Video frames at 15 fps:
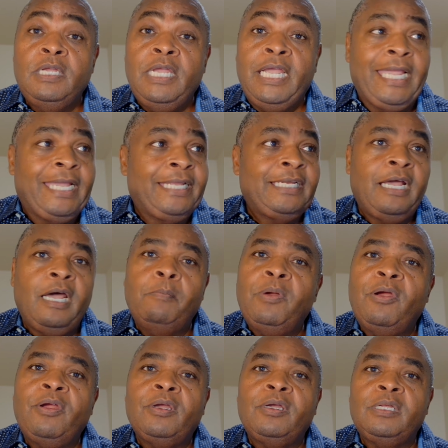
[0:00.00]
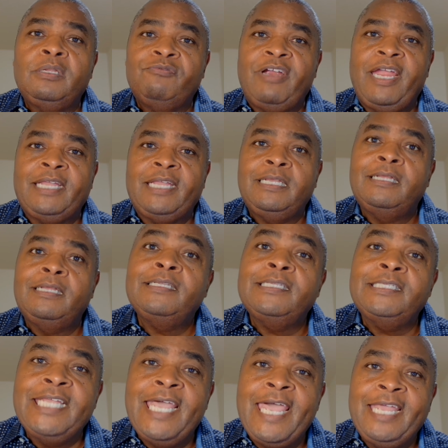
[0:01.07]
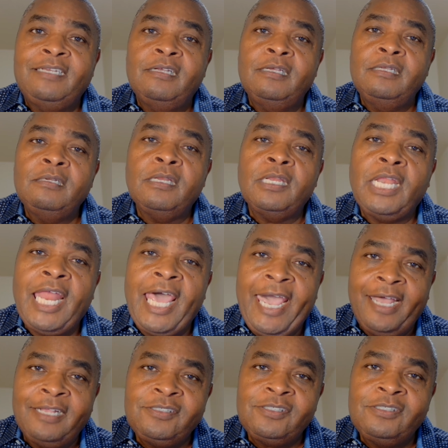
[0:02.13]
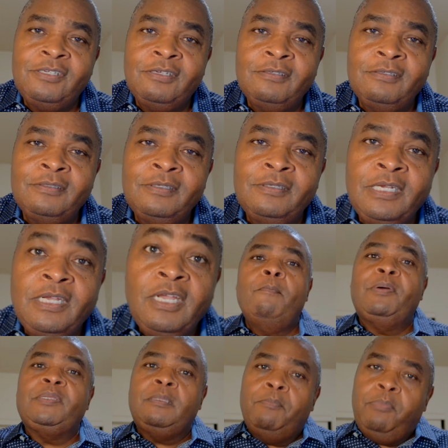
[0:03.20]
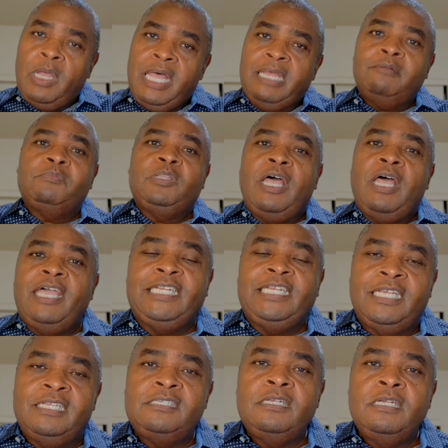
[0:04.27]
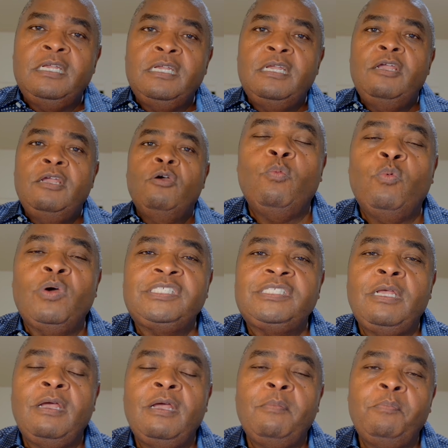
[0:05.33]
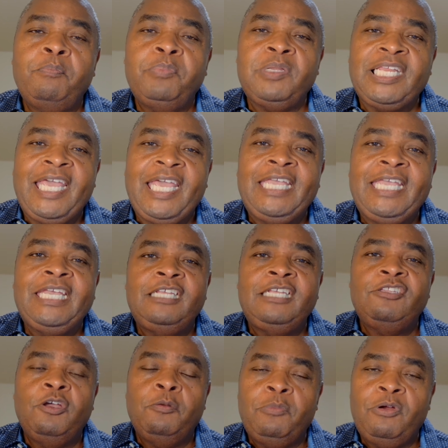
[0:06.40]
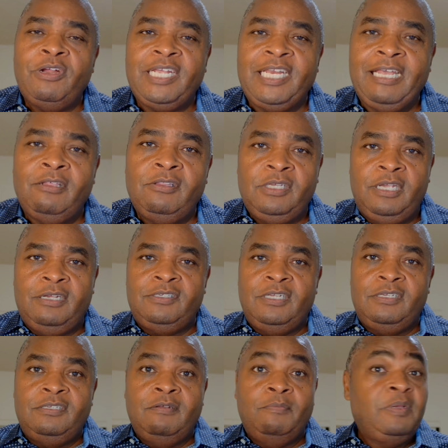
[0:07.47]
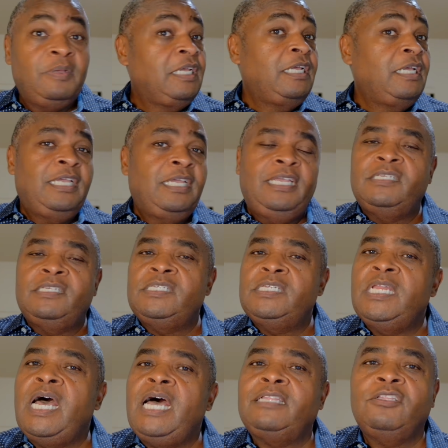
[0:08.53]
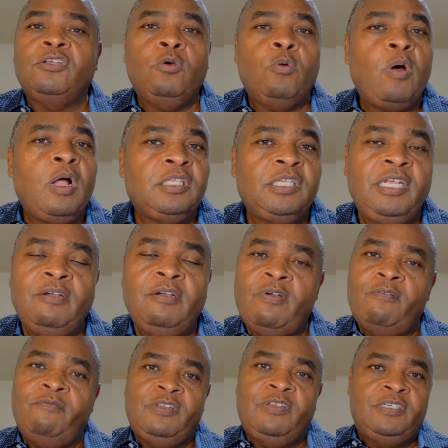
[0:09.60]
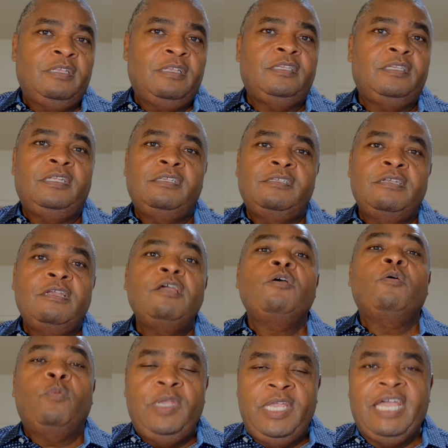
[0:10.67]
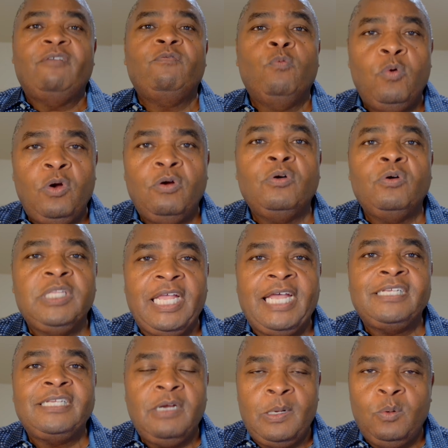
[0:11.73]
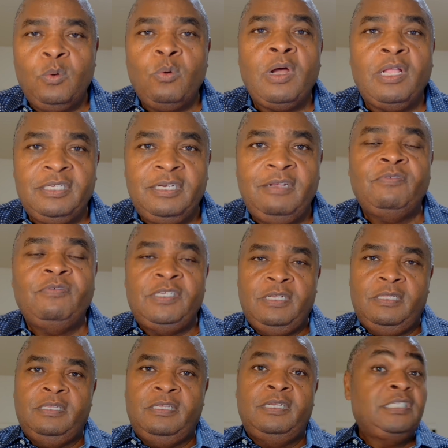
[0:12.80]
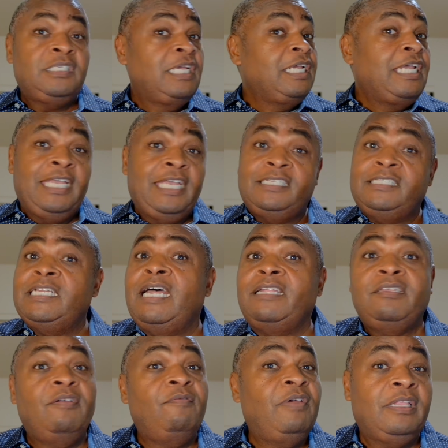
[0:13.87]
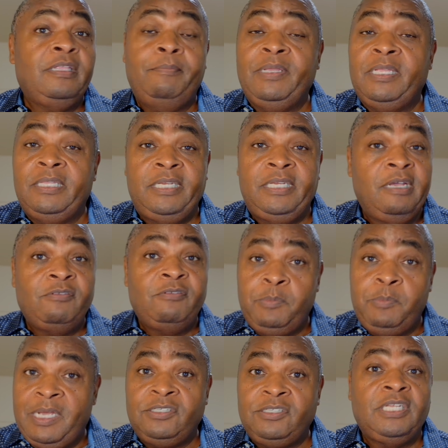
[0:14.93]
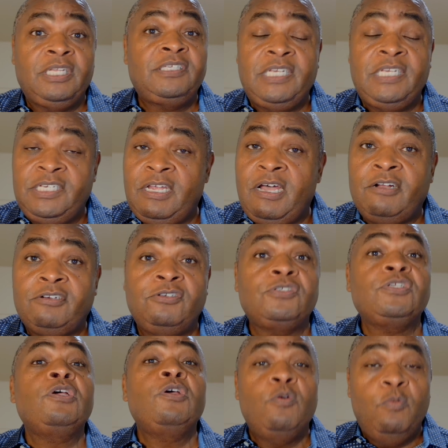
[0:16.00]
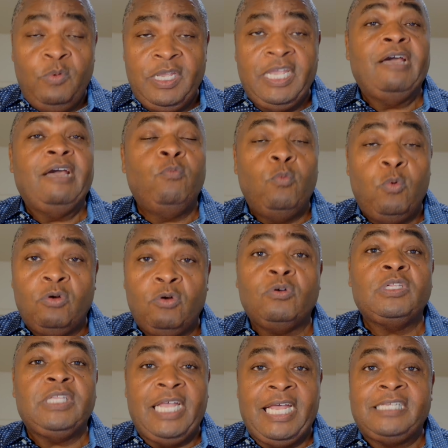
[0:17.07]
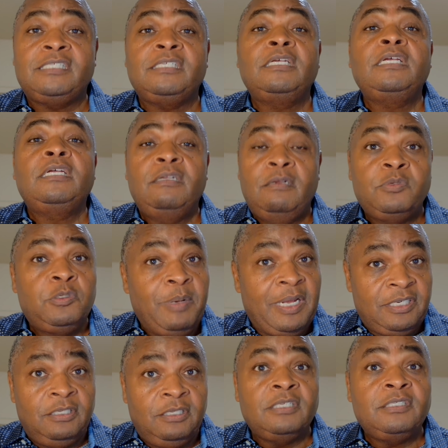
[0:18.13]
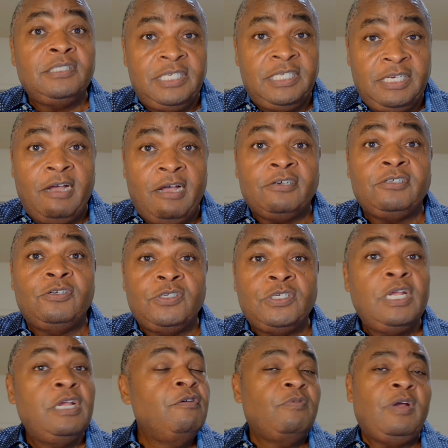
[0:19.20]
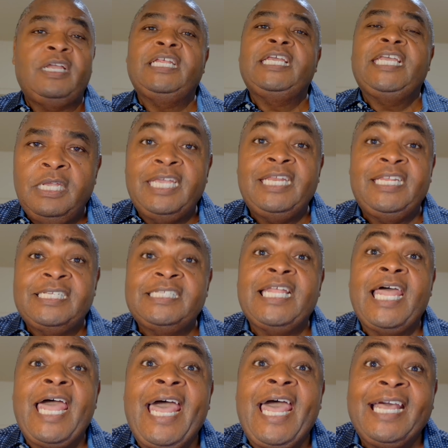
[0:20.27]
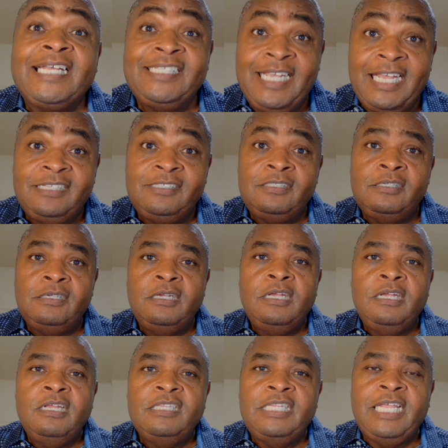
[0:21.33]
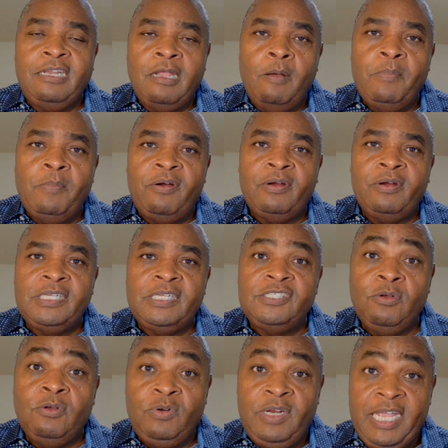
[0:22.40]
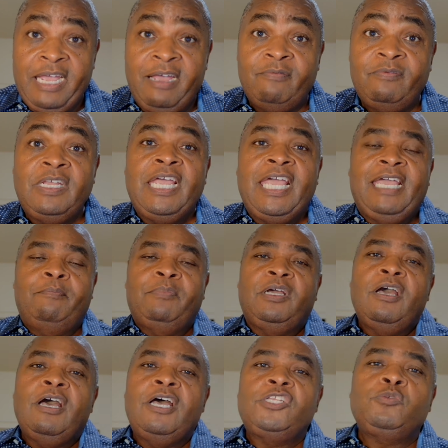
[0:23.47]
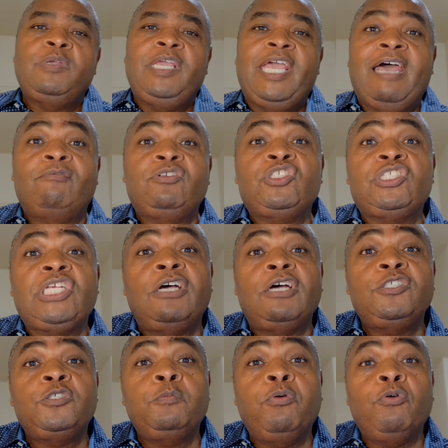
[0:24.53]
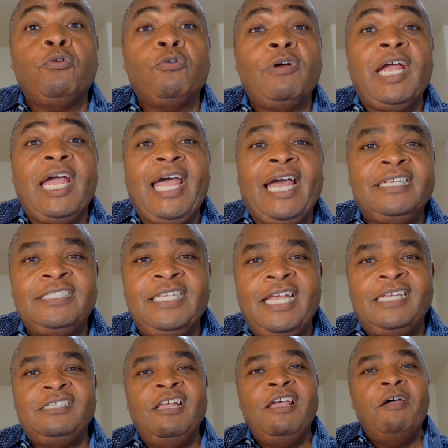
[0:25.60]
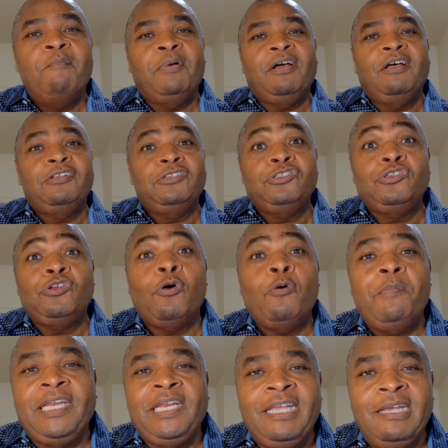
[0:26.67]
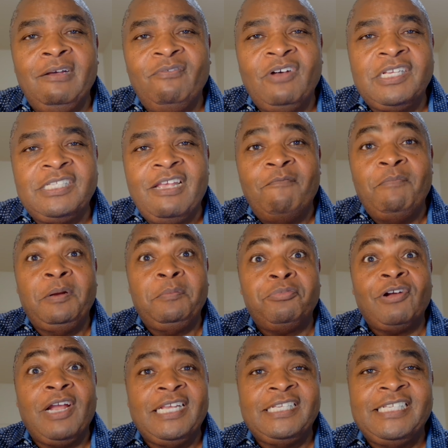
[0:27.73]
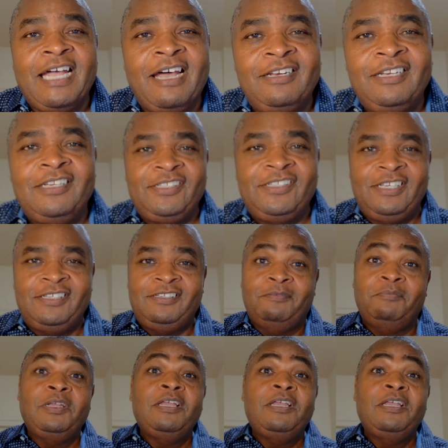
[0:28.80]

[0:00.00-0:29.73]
and America ranked dead last. But the bottom line is, what's plaguing the American healthcare system is not the quality of our facilities. We have world-class quality facilities. It's not the availability of specialists and doctors. We have world-class specialists and doctors, right? It is the access that Americans don't have. And because we have such poor access, because so many of us have been priced out of the system,